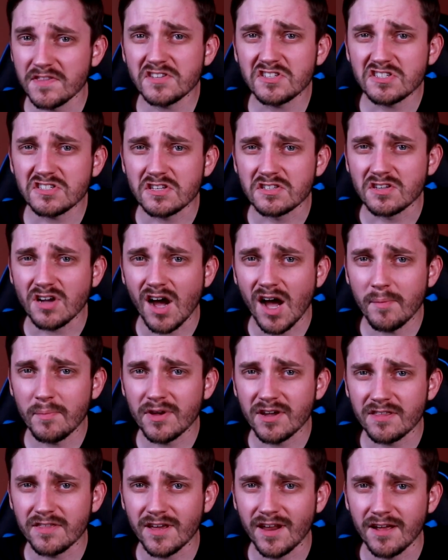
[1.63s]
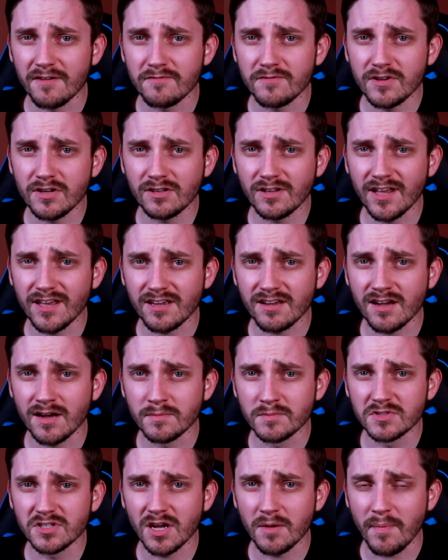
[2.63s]
This is a topic that I feel like
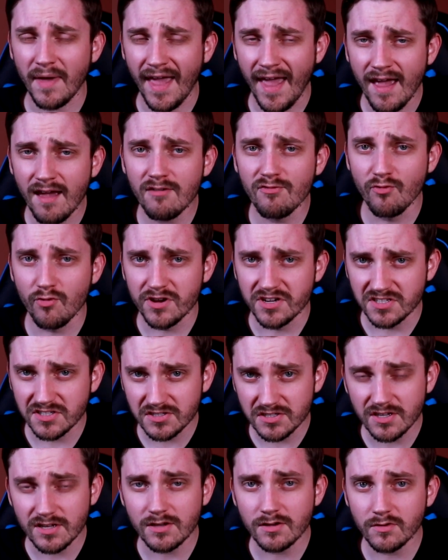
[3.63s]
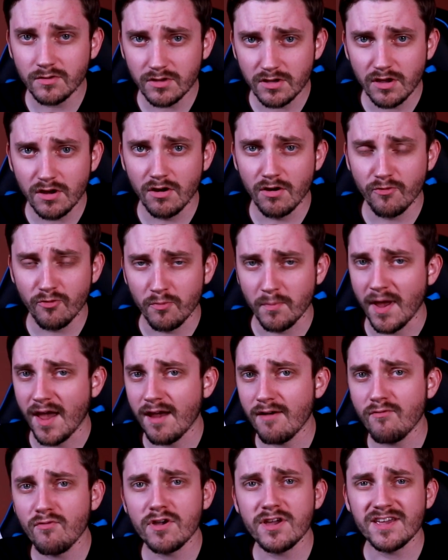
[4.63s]
comes up every single year from
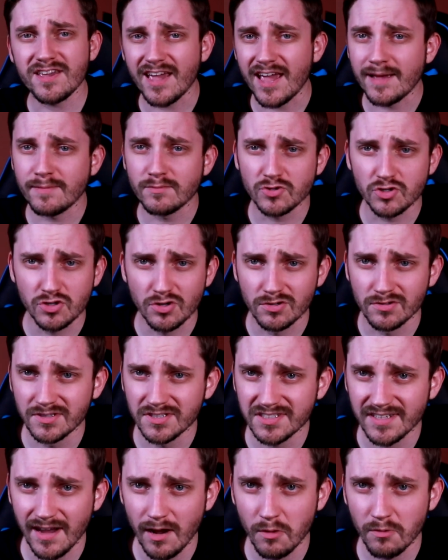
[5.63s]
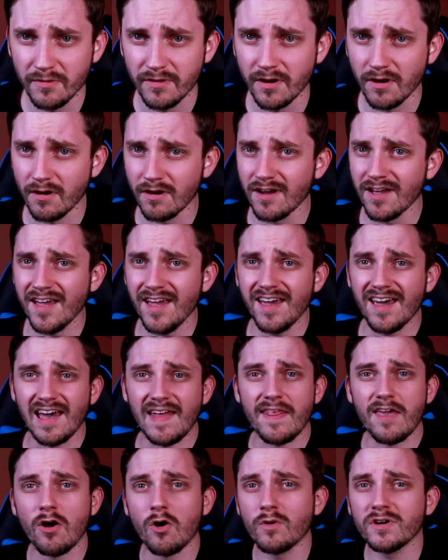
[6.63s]
every games journalist out there,
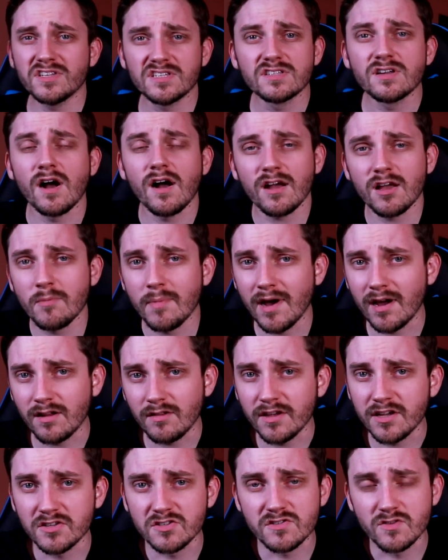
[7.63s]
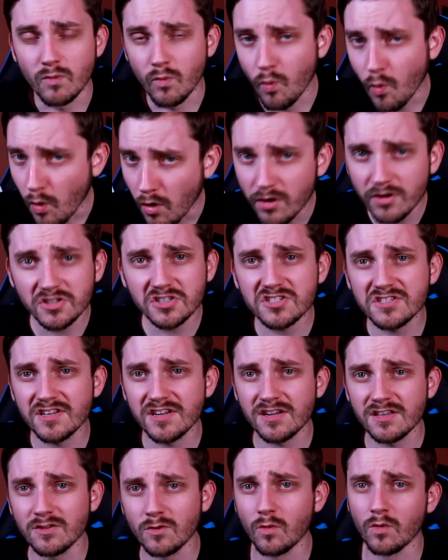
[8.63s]
and they always talk about it like it's the worst
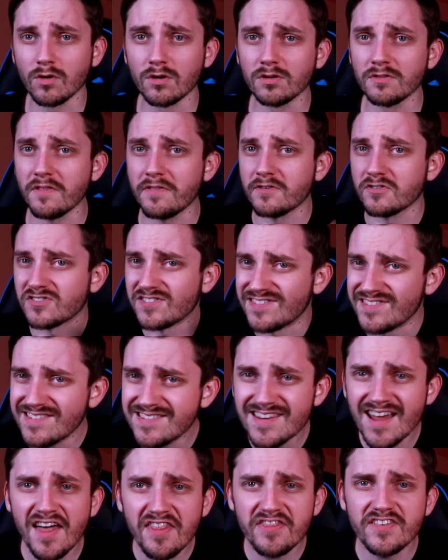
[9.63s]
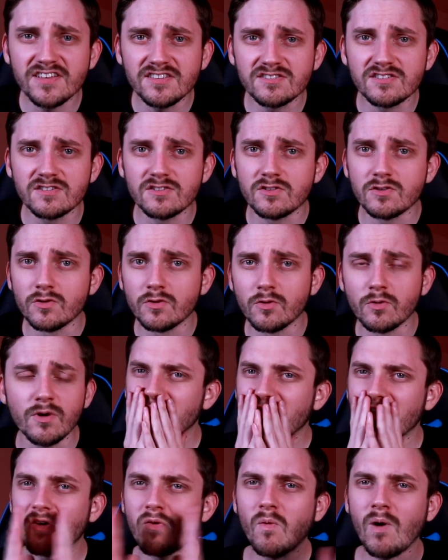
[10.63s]
thing in the world, that there's nothing to do.
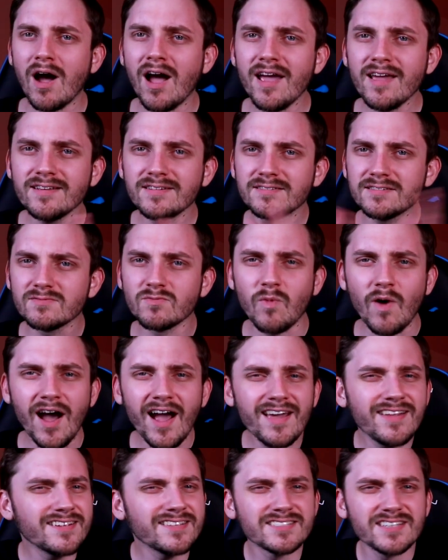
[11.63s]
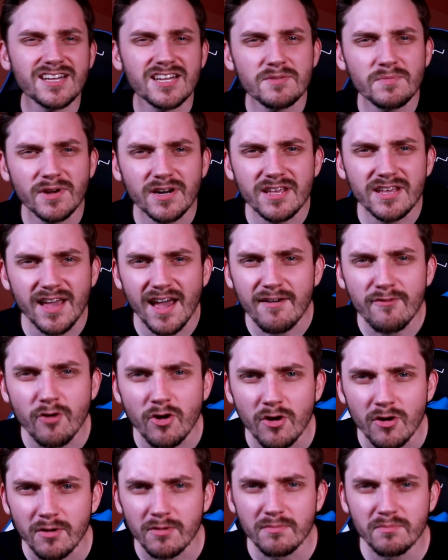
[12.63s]
Why why does anybody
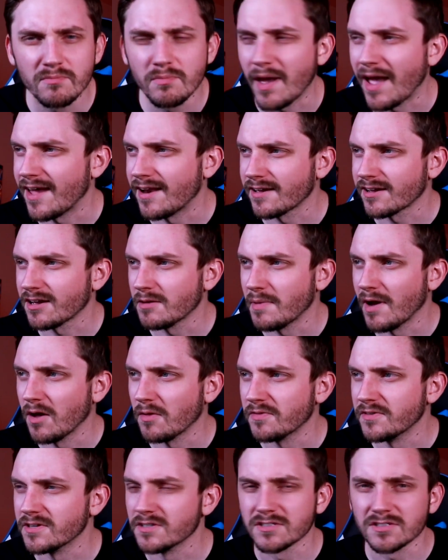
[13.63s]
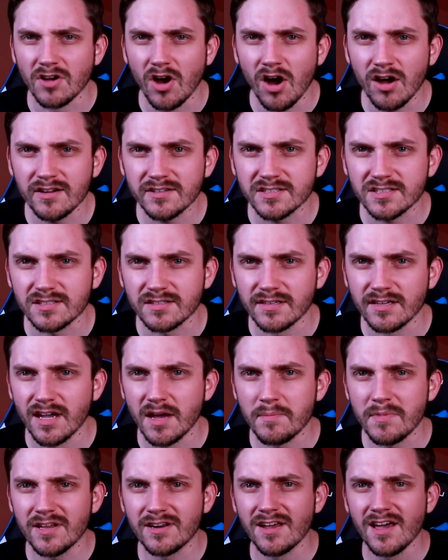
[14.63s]
ever panic about this? Honestly,
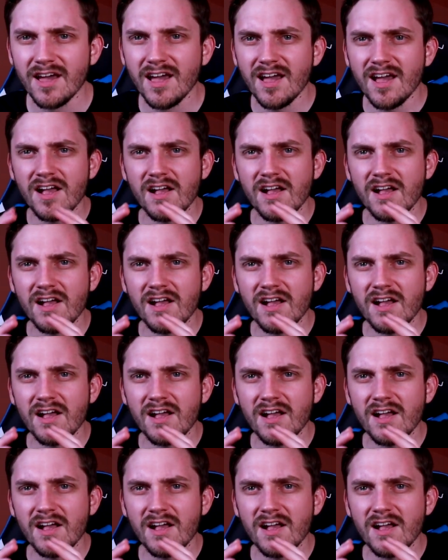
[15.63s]
I mean,